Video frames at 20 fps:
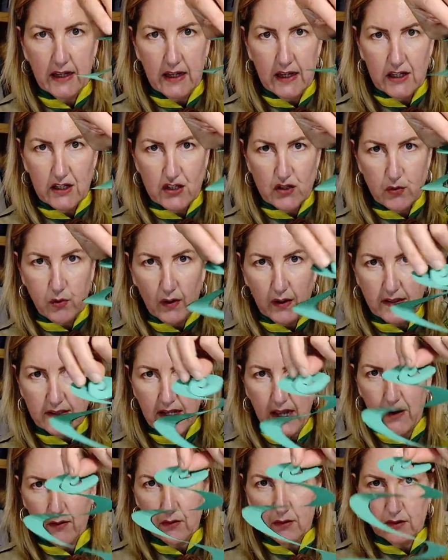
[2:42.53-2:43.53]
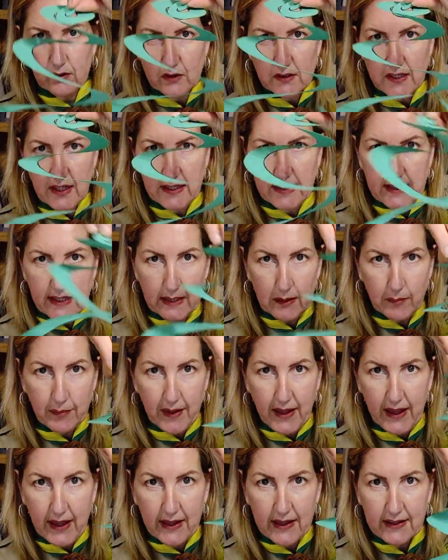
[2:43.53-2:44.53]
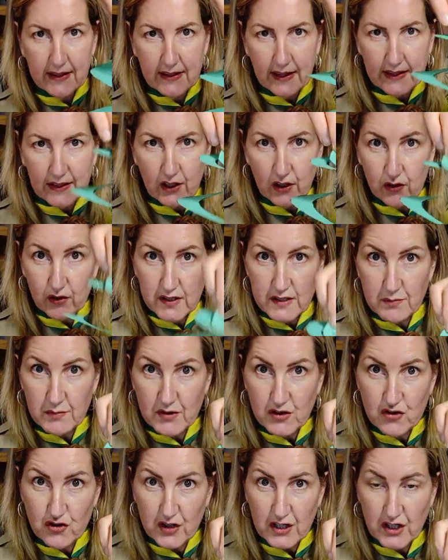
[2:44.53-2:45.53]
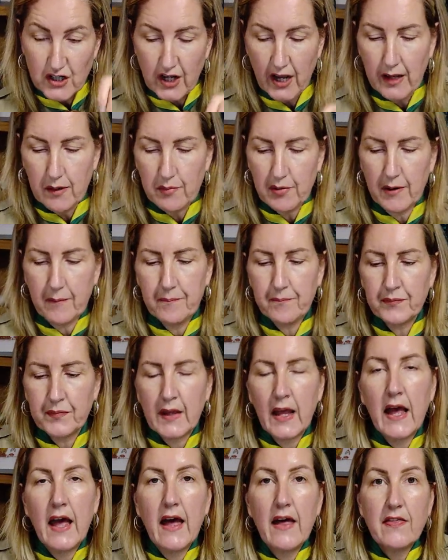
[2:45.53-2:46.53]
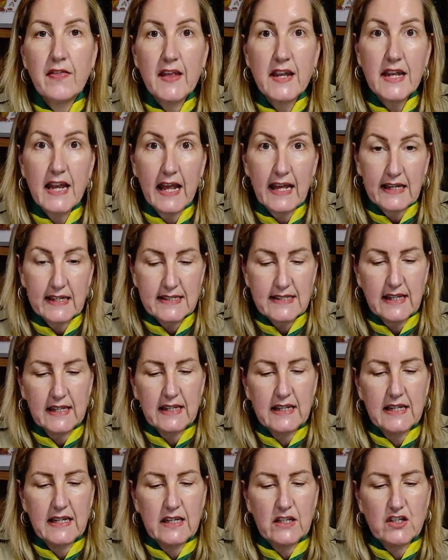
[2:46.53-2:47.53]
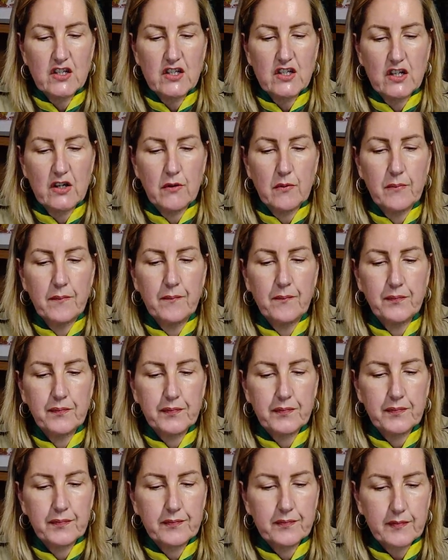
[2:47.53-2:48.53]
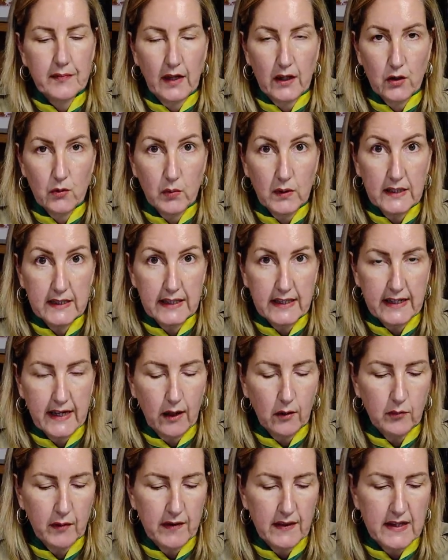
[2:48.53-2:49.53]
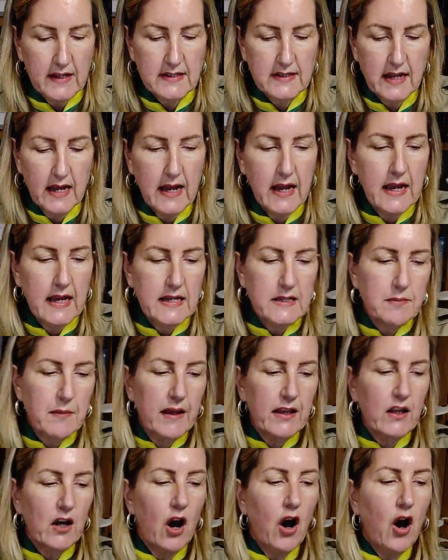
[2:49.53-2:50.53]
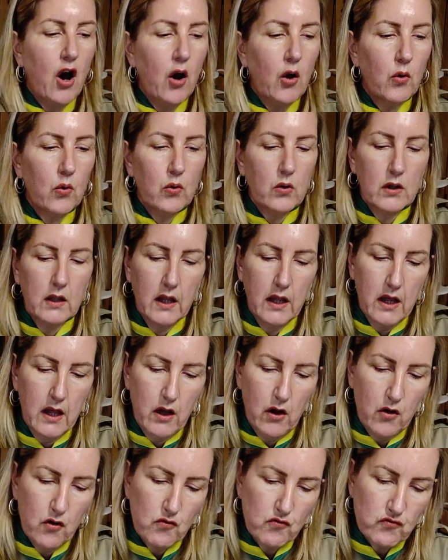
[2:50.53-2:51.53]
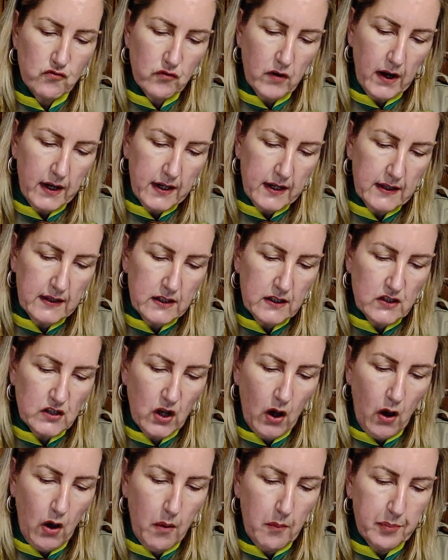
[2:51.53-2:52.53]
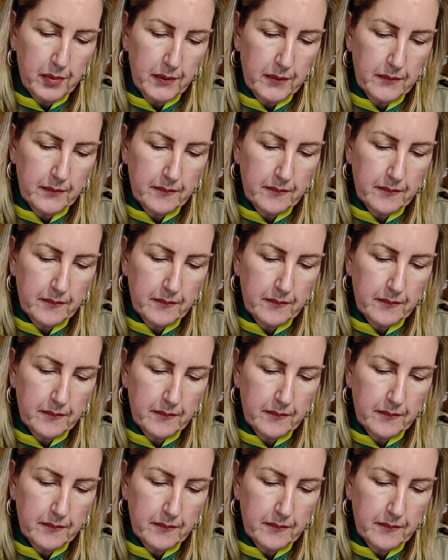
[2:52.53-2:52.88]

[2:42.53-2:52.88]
it twirls out. Looks a little bit like a Christmas tree shape. The next thing you need to do, now you will need help with this, is make a hole right in the top